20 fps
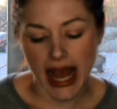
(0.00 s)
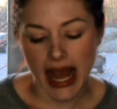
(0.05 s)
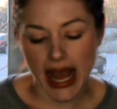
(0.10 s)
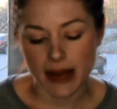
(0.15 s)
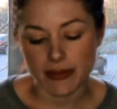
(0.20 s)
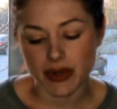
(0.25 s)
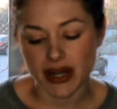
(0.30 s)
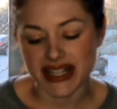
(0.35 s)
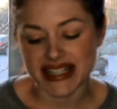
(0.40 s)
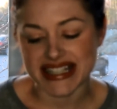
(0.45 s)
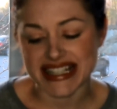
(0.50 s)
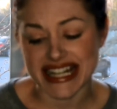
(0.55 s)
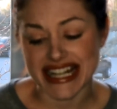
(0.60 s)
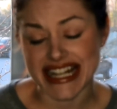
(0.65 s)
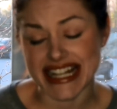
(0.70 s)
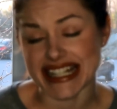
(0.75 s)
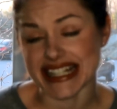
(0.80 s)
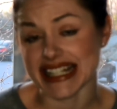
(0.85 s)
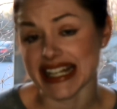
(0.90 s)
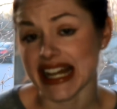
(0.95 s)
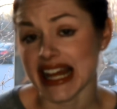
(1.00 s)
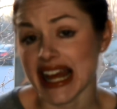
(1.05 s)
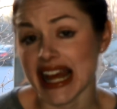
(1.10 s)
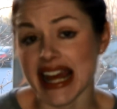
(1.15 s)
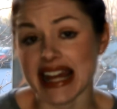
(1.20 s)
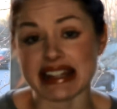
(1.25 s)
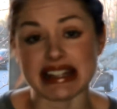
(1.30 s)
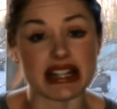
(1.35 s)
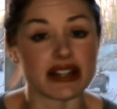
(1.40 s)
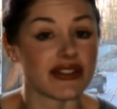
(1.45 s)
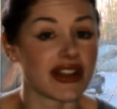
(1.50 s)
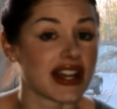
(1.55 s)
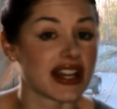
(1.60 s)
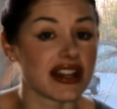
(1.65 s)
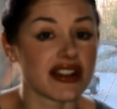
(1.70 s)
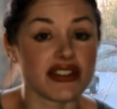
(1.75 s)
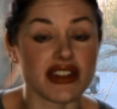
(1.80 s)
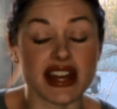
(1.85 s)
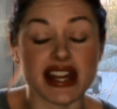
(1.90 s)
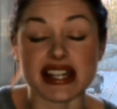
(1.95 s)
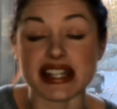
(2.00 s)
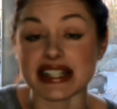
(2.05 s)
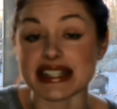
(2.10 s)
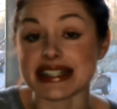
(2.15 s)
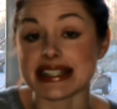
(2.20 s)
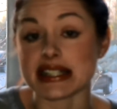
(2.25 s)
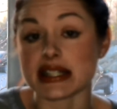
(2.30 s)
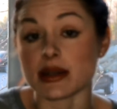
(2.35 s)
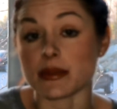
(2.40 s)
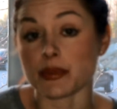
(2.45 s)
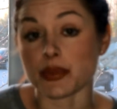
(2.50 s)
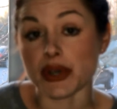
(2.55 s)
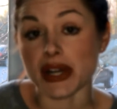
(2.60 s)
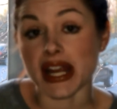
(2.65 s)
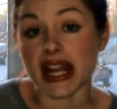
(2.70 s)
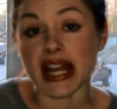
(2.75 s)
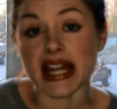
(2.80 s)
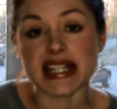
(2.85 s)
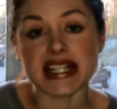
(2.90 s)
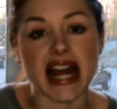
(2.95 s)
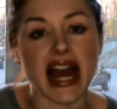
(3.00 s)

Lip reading: I'm not saying that I have anything against the brand.